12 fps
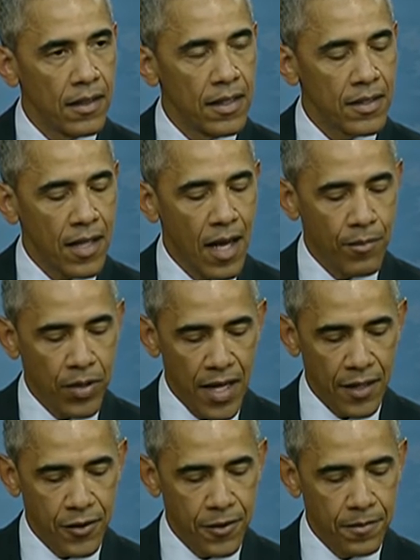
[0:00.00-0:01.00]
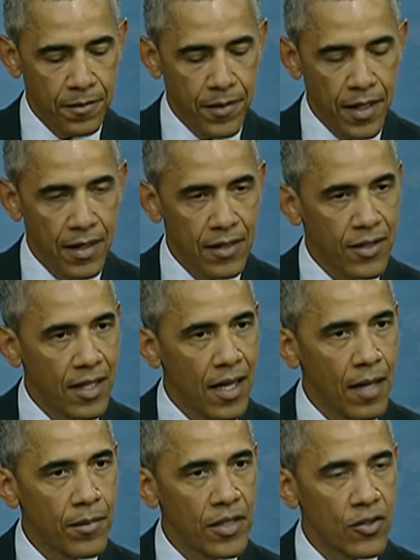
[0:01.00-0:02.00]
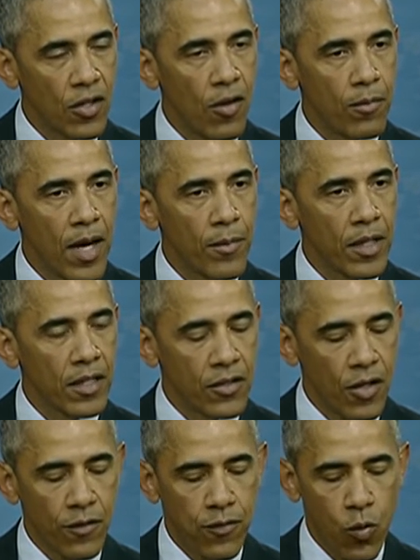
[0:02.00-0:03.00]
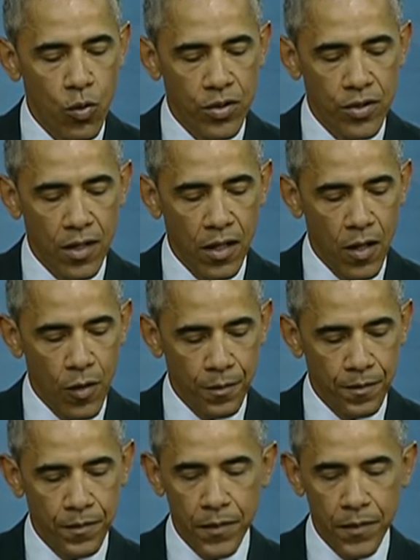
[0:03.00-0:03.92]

is complex, and this cannot be solved by military force alone.